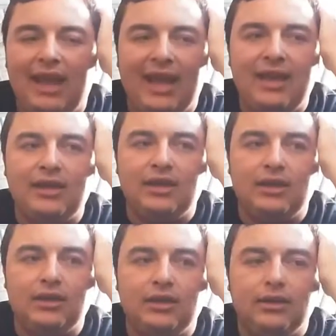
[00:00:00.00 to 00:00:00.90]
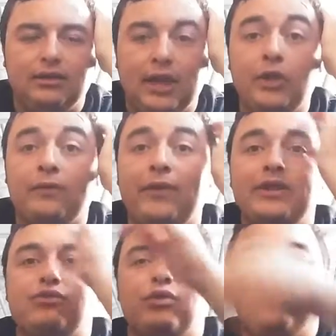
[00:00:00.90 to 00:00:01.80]
and
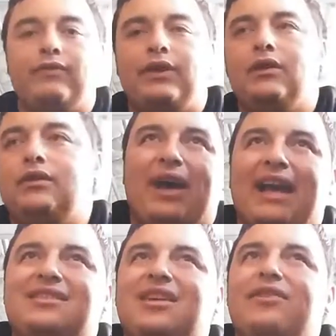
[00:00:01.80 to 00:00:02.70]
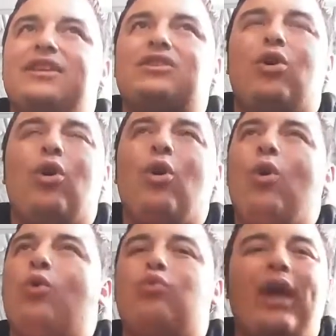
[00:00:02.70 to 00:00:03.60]
Leatherface were revealed, I saw this
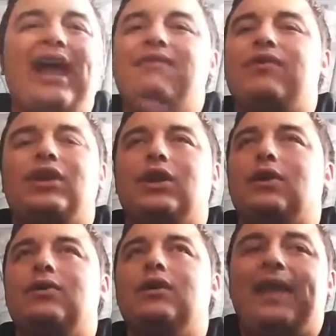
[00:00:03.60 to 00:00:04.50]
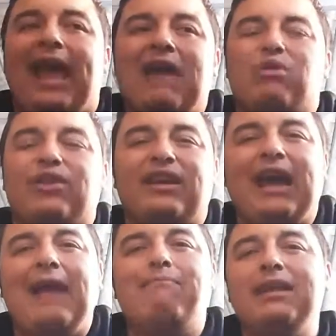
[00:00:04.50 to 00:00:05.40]
whole rant video, and while the
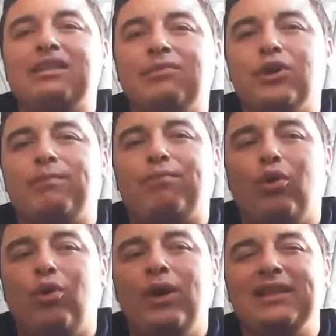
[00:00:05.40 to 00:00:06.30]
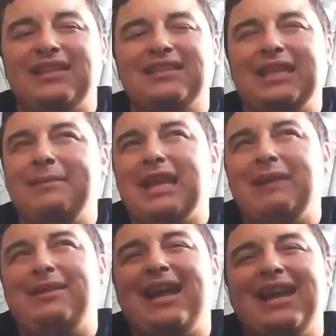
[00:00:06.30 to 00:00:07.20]
guy made some good points, at the same
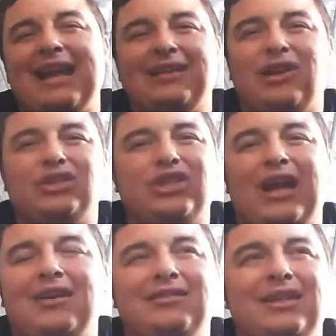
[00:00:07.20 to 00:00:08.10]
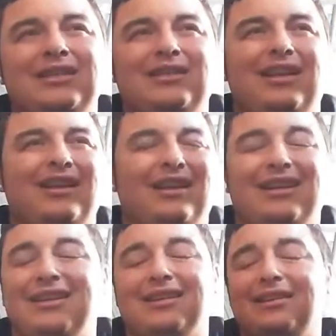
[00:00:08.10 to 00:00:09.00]
time he kind of acted all childish,
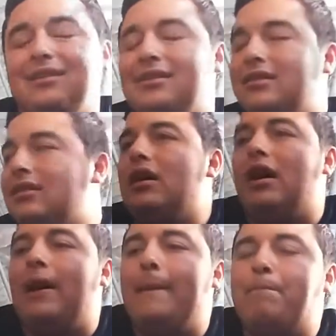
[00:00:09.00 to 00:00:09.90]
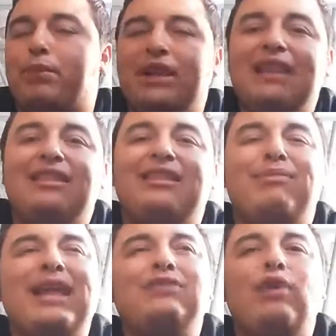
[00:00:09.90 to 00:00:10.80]

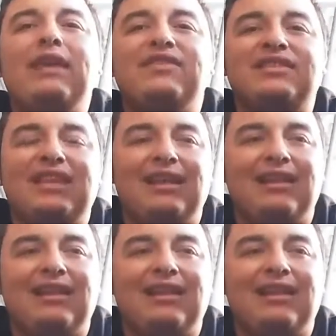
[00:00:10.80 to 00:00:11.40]
But that's why I even say,